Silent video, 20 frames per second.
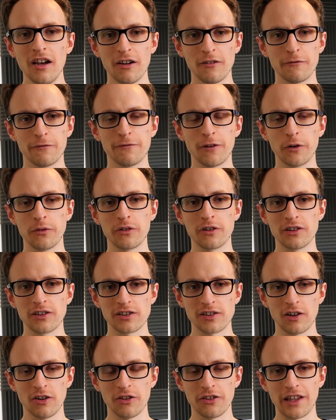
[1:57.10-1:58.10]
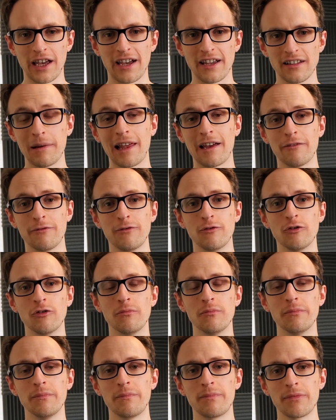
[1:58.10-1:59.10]
and focus on that
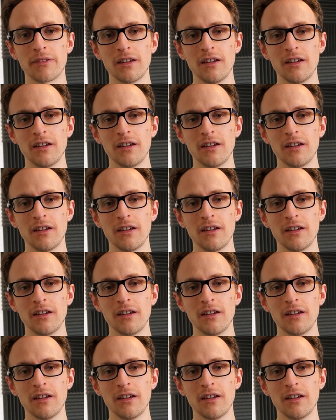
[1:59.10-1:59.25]
platform